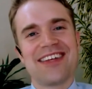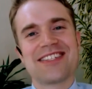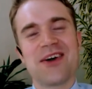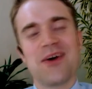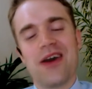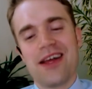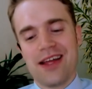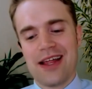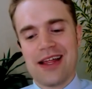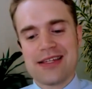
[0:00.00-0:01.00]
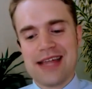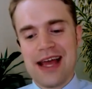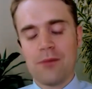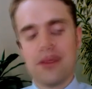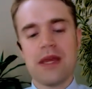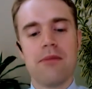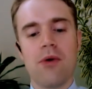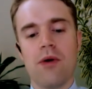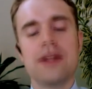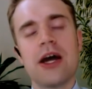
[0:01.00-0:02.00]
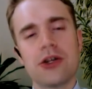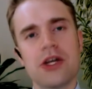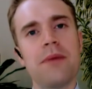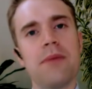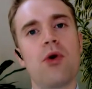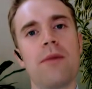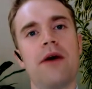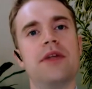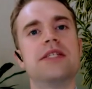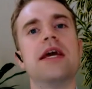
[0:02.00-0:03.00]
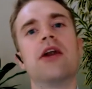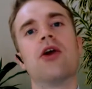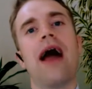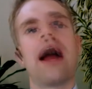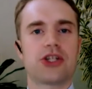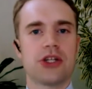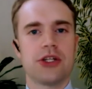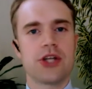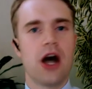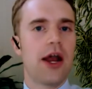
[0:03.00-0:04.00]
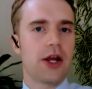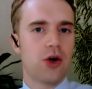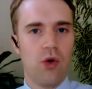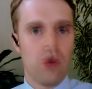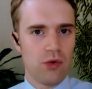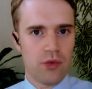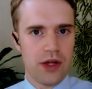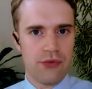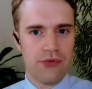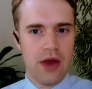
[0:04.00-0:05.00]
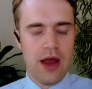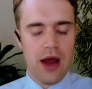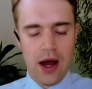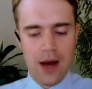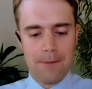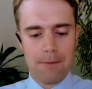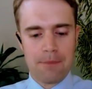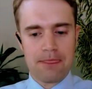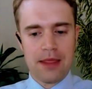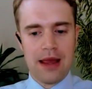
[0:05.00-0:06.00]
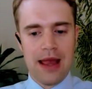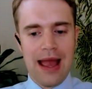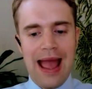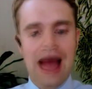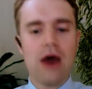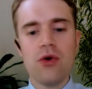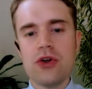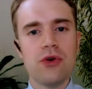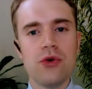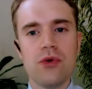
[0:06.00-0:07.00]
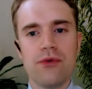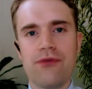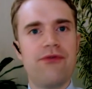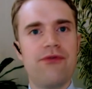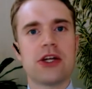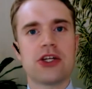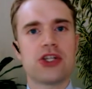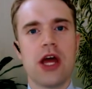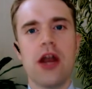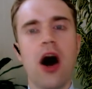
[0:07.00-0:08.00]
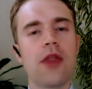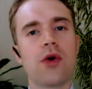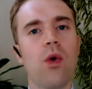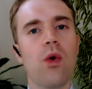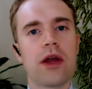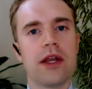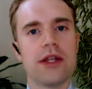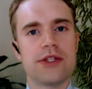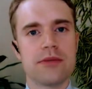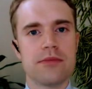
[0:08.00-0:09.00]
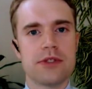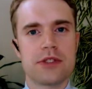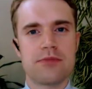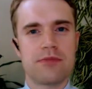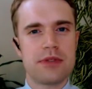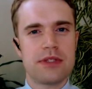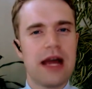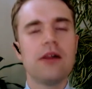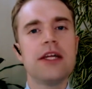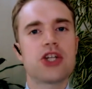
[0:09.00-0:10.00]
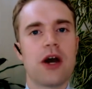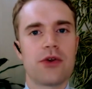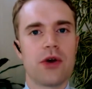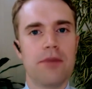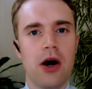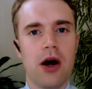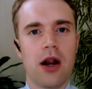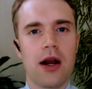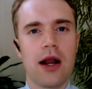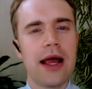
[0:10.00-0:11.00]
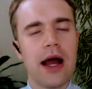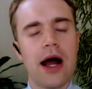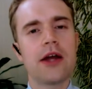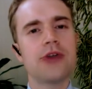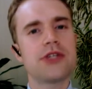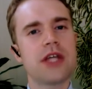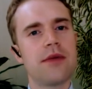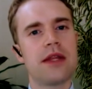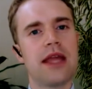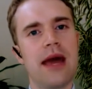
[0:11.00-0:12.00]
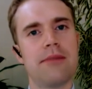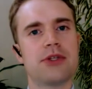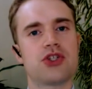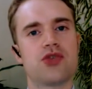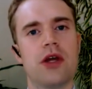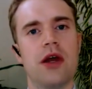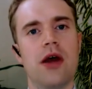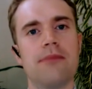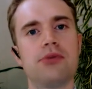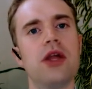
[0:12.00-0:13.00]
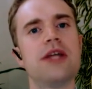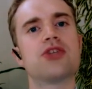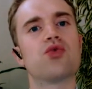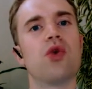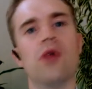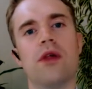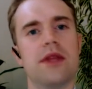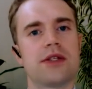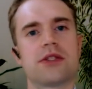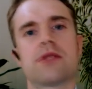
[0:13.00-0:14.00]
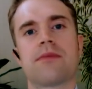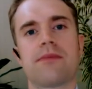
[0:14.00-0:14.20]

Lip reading: So tell me more about these interactions on a coral reef. How do fish and other organisms tell each other apart? I understand that chemistry plays a role in this.